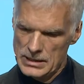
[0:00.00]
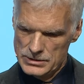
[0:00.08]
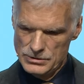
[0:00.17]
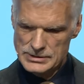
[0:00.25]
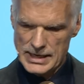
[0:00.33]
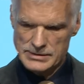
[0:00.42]

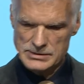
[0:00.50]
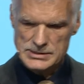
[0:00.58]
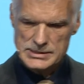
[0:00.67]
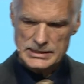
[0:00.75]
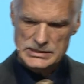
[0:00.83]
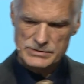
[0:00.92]

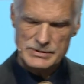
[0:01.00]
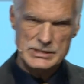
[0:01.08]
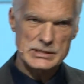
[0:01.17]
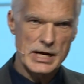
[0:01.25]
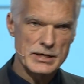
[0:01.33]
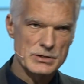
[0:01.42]
2006, we
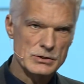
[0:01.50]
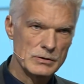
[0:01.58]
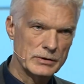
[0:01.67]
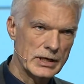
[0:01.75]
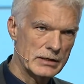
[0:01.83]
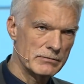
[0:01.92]
started to
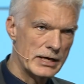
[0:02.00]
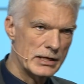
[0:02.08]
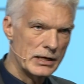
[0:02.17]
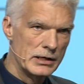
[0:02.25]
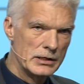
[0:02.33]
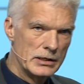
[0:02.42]
look at
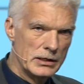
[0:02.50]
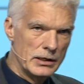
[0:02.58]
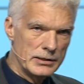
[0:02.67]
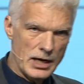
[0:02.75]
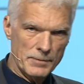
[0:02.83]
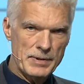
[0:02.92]
whether
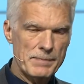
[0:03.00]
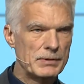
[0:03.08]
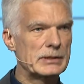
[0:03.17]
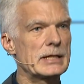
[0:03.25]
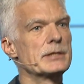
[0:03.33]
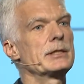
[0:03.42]
young people
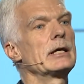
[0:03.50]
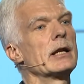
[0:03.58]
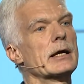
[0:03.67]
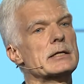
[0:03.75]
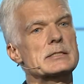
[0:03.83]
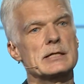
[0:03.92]
can think
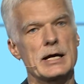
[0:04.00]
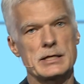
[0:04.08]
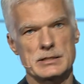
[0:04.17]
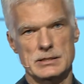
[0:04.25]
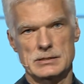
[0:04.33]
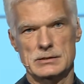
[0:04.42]
like a
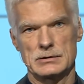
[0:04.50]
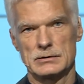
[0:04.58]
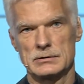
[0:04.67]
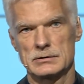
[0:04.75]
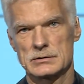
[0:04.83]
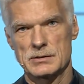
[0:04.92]
scientist,
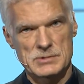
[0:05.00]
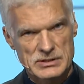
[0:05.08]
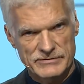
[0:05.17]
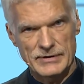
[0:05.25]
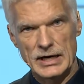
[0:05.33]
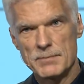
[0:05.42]
something that's
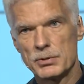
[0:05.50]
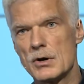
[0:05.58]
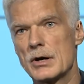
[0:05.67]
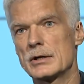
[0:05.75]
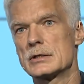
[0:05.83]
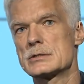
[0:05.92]
very
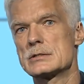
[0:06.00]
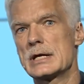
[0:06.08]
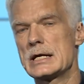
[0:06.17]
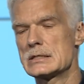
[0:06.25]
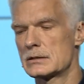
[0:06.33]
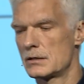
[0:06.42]
important in
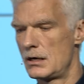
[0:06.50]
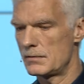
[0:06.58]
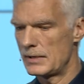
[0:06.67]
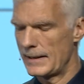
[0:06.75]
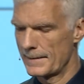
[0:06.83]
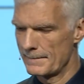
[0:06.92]
today's
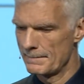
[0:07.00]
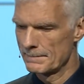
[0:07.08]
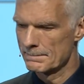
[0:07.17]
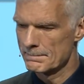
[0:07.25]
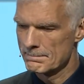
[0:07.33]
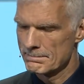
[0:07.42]
economy.
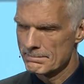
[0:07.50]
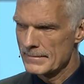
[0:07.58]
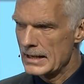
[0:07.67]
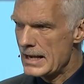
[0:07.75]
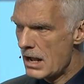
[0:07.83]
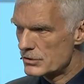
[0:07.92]

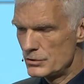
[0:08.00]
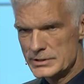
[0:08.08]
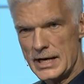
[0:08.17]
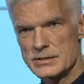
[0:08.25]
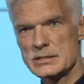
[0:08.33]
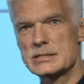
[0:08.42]
Now,
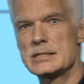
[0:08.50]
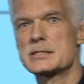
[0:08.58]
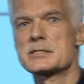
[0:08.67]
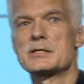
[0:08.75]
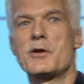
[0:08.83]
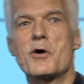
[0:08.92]
2006
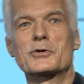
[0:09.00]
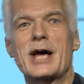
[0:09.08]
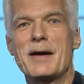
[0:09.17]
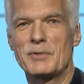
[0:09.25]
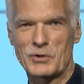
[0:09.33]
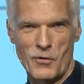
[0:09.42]
is a long
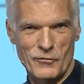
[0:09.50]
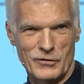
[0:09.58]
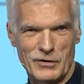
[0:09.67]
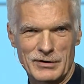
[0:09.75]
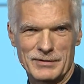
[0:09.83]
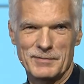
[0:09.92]
time ago
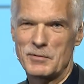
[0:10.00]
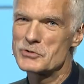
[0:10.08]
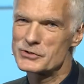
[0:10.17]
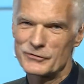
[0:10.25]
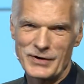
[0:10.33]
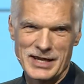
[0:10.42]
for most
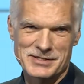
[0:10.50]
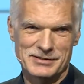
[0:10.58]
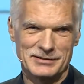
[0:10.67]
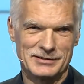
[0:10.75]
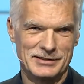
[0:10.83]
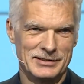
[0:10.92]
of us.
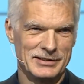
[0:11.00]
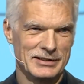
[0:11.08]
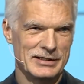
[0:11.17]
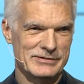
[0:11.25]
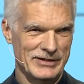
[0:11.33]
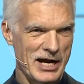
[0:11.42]

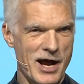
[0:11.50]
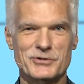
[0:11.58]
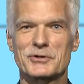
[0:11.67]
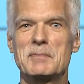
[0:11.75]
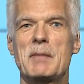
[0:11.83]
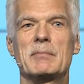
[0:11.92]
It's very hard to
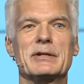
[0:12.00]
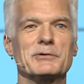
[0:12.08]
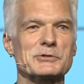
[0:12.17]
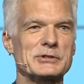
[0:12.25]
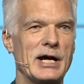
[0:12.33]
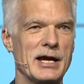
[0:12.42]
remember
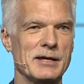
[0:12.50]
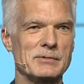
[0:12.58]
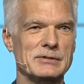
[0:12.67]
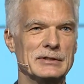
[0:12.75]
those times.